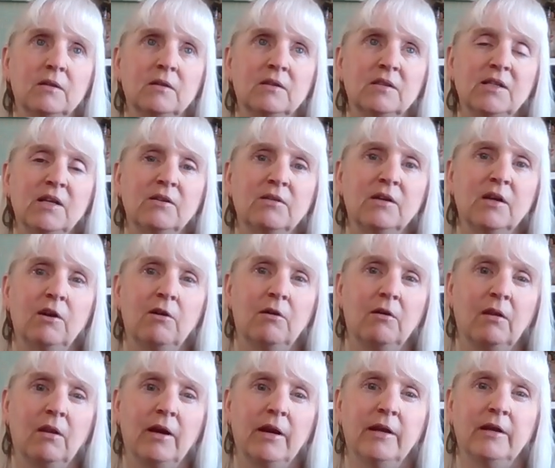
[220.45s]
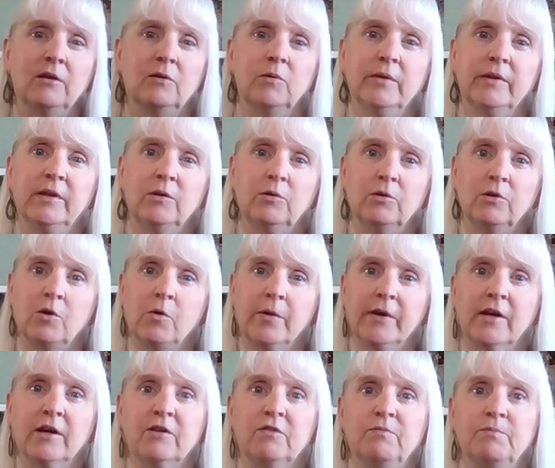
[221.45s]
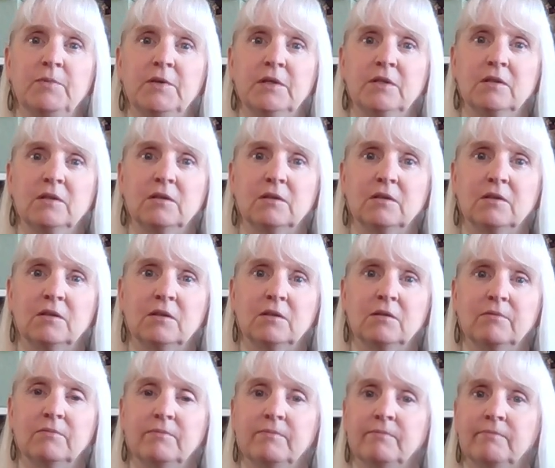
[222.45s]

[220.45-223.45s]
South Carolina when they were going out of business.